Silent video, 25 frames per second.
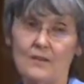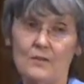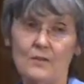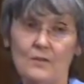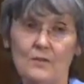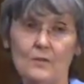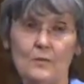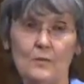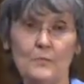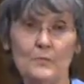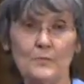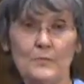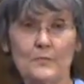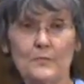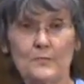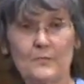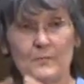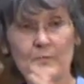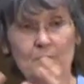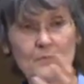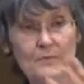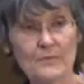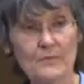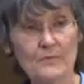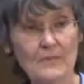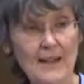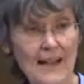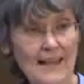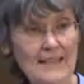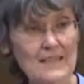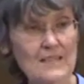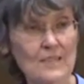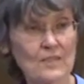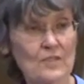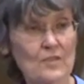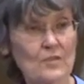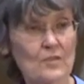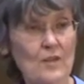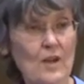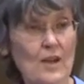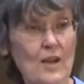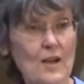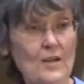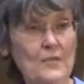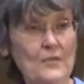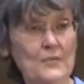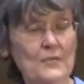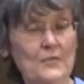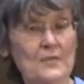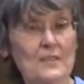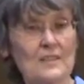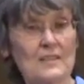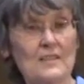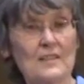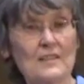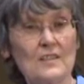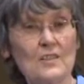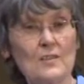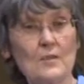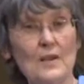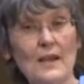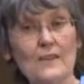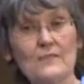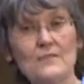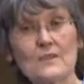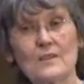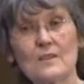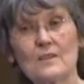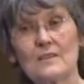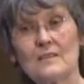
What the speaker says: You write a draft, you have to